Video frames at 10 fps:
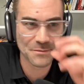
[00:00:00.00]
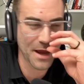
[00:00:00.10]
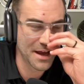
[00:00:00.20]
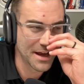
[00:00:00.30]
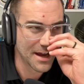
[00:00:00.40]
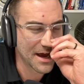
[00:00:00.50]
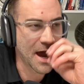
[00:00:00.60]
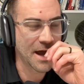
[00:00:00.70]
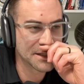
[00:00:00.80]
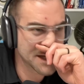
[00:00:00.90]
But
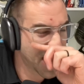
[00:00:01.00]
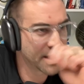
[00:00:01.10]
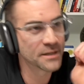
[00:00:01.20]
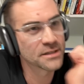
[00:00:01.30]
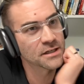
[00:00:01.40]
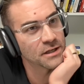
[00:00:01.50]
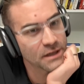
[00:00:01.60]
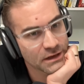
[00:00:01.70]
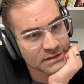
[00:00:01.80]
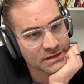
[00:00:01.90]
I chatted
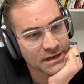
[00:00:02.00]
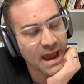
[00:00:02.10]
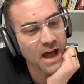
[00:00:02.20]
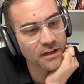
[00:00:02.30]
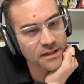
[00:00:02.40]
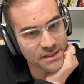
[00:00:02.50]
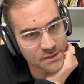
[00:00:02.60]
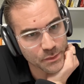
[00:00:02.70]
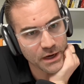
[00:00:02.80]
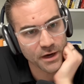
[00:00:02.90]
to
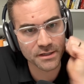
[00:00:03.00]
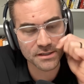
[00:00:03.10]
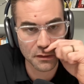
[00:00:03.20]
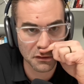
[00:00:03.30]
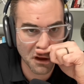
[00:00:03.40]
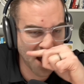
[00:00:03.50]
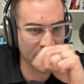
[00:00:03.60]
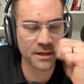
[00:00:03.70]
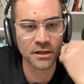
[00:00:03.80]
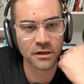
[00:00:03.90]
Alex's parents a
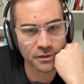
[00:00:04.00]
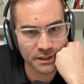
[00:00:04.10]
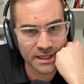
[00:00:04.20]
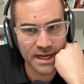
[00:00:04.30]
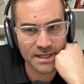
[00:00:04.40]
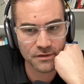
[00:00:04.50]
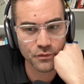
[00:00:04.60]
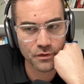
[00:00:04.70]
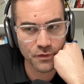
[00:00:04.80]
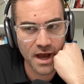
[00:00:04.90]
lot in the early days
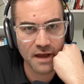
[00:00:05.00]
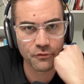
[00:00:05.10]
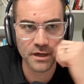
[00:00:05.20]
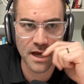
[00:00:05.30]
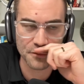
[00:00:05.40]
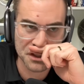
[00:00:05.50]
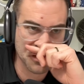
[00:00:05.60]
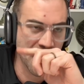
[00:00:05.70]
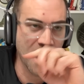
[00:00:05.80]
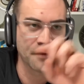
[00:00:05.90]
of Revive when I was
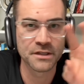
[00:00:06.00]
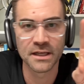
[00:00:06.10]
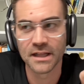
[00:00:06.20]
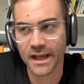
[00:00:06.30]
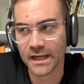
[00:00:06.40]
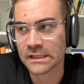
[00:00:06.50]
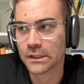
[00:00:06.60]
crafting like